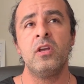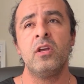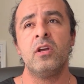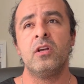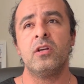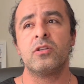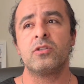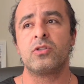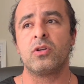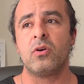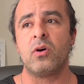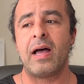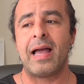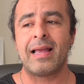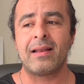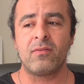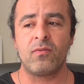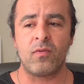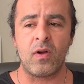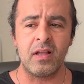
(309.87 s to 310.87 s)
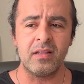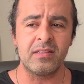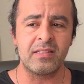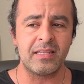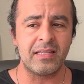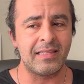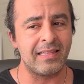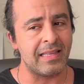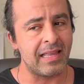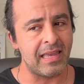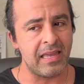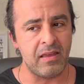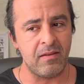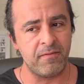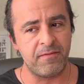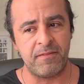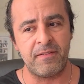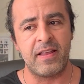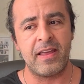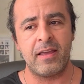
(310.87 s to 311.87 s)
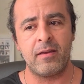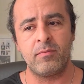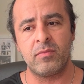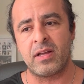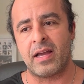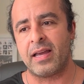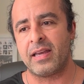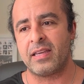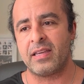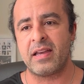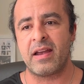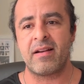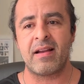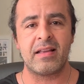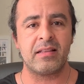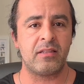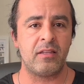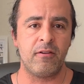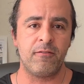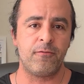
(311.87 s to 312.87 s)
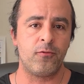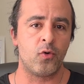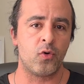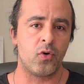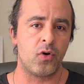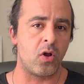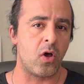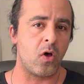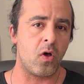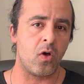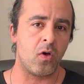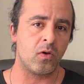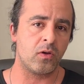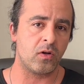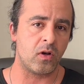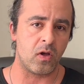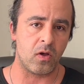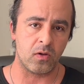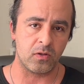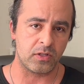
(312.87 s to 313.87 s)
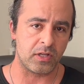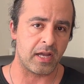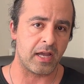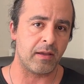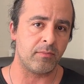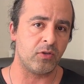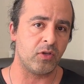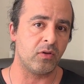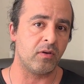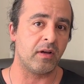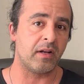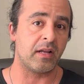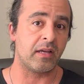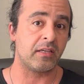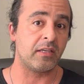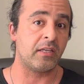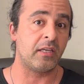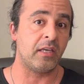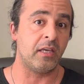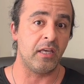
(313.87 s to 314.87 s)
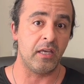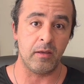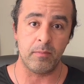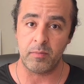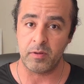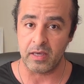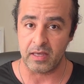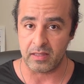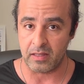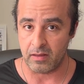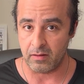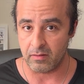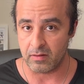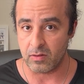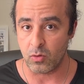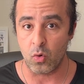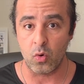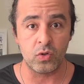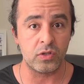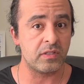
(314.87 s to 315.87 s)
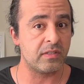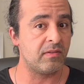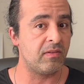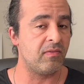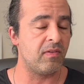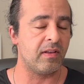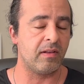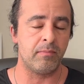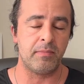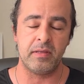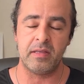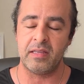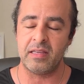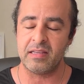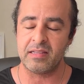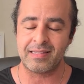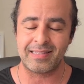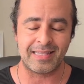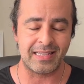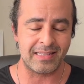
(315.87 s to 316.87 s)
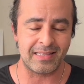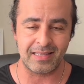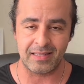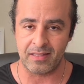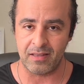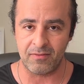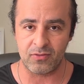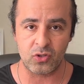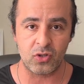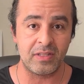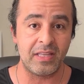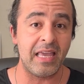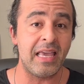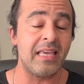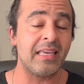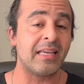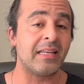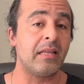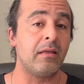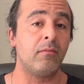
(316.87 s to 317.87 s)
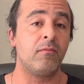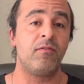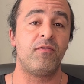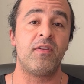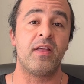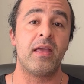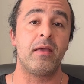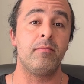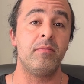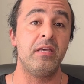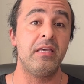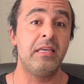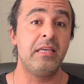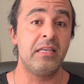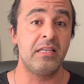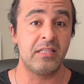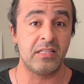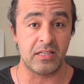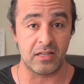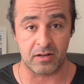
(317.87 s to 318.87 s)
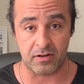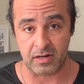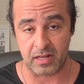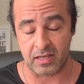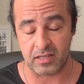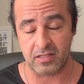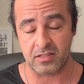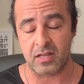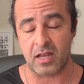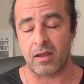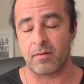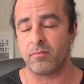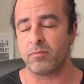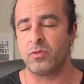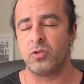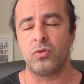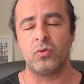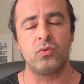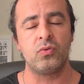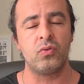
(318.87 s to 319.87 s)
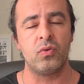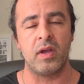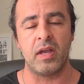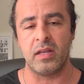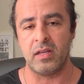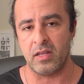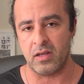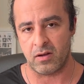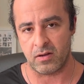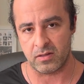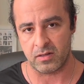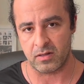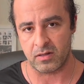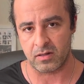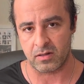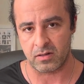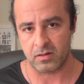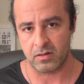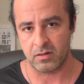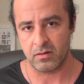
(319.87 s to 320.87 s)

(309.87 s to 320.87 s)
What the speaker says: So, and once they inflame, I guarantee for long time you're gonna keep getting, those will be sensitive, so they can inflame easier next time due to any other